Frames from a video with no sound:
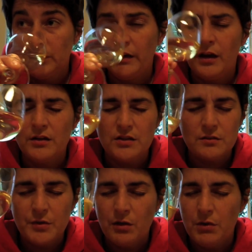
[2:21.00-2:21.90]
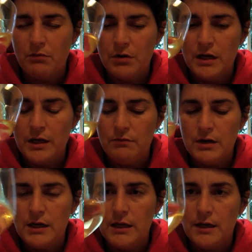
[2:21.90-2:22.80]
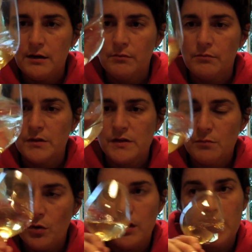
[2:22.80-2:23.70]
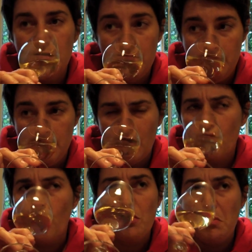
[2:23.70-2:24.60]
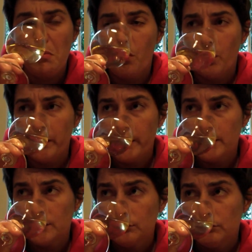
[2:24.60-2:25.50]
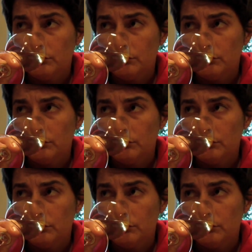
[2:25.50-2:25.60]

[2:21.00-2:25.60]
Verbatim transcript: And now it's just becoming really, really um, smoky. Can't quite remember what it is.